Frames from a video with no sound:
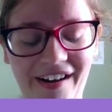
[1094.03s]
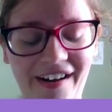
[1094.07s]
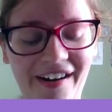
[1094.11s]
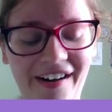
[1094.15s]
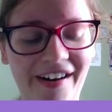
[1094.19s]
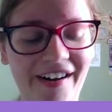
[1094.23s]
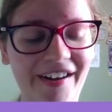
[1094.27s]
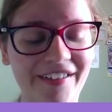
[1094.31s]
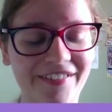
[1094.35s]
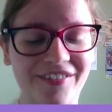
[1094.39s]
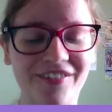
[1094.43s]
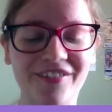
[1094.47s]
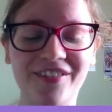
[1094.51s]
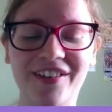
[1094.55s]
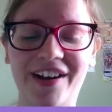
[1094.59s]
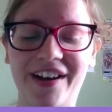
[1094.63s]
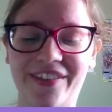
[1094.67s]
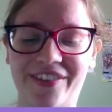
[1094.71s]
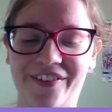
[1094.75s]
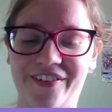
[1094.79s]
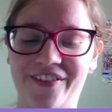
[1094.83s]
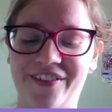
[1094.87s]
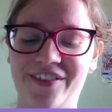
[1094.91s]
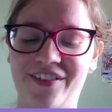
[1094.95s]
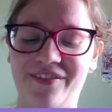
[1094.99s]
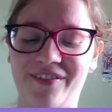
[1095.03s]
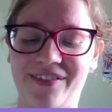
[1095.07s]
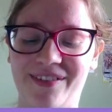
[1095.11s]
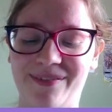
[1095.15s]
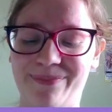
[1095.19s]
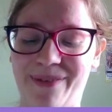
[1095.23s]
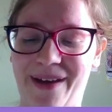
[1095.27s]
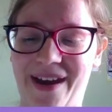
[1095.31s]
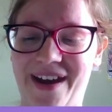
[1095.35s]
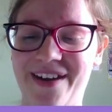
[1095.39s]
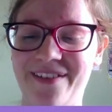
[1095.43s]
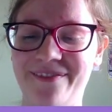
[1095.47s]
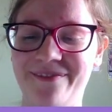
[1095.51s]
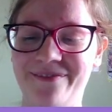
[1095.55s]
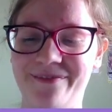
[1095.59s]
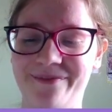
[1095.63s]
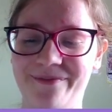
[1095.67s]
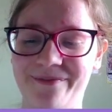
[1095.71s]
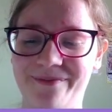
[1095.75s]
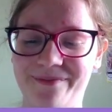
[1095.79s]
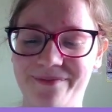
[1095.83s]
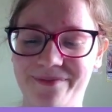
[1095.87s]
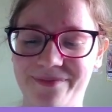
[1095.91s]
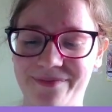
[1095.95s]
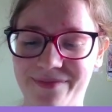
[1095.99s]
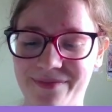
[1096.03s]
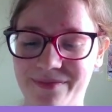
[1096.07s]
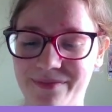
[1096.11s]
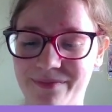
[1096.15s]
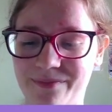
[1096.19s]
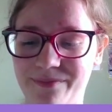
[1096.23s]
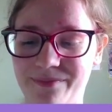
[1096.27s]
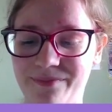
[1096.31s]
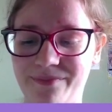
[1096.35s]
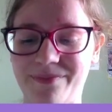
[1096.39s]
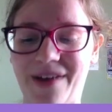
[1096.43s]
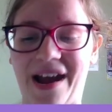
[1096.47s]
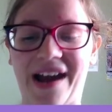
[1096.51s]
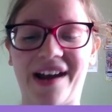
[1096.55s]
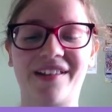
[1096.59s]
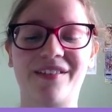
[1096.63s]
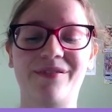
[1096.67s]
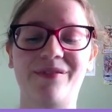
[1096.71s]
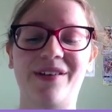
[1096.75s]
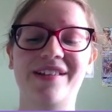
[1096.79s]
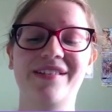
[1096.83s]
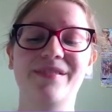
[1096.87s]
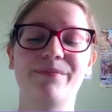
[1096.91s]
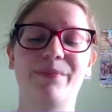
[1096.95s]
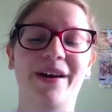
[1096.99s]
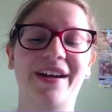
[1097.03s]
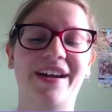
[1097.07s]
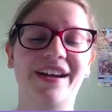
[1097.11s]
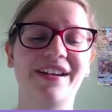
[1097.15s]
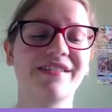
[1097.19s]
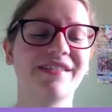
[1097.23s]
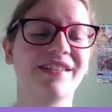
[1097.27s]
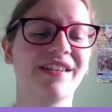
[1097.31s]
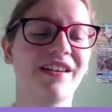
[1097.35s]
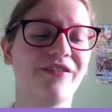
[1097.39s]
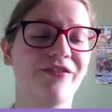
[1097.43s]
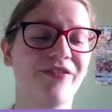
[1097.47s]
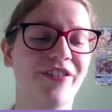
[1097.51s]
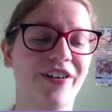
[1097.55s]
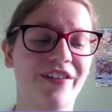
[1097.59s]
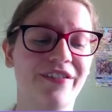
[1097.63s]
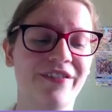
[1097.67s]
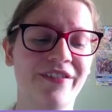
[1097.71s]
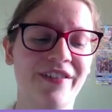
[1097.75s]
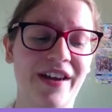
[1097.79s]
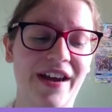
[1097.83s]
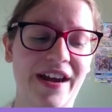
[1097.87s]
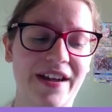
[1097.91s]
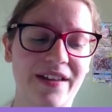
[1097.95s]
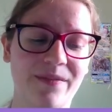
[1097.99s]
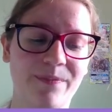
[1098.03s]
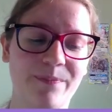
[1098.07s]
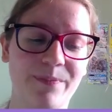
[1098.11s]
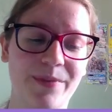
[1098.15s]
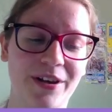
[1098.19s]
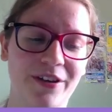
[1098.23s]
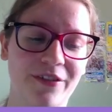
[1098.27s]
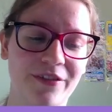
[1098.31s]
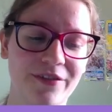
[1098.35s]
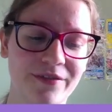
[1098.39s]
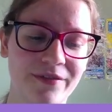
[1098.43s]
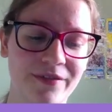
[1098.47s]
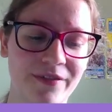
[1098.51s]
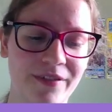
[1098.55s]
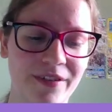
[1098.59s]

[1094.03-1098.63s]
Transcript: I do like those two as a pair. Back to 80 by 80 for Espeon,